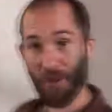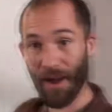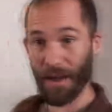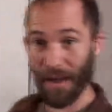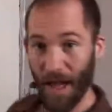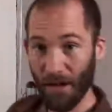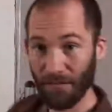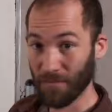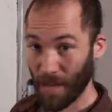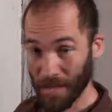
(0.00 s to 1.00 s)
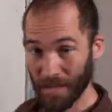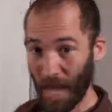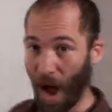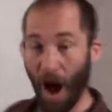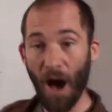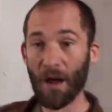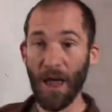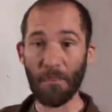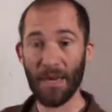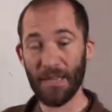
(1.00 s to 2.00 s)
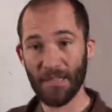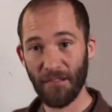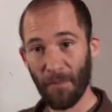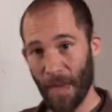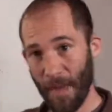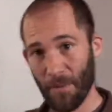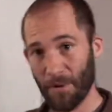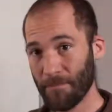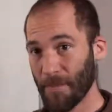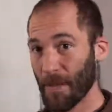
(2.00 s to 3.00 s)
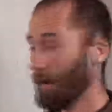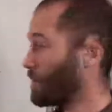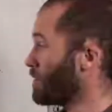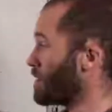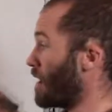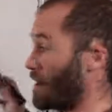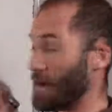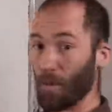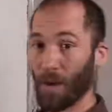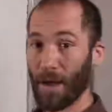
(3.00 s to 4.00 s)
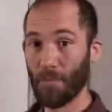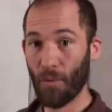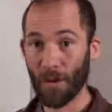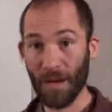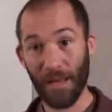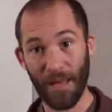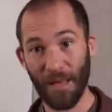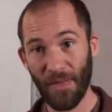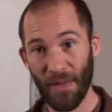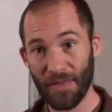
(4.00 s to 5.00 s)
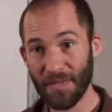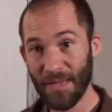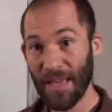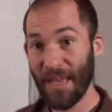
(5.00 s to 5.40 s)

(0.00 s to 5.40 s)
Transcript: write it out, like I say, on a piece of paper or on a whiteboard like this.